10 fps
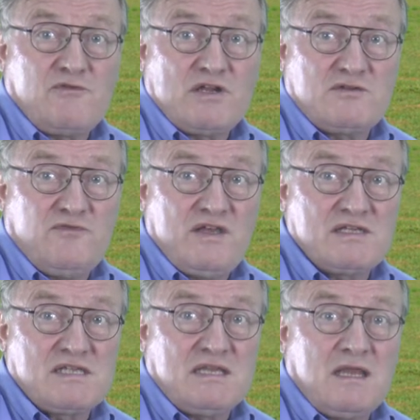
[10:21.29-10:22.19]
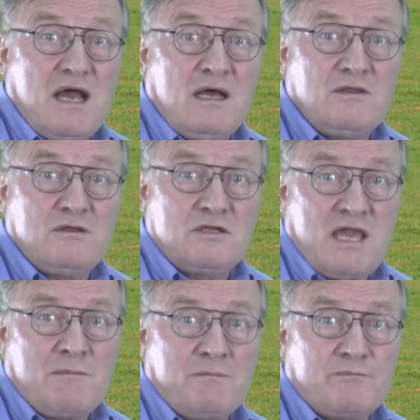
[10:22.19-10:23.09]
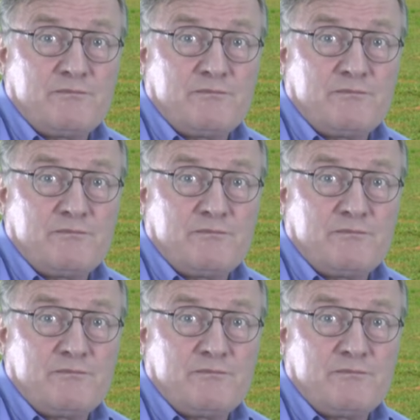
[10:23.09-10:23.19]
fresh figs and onion yam.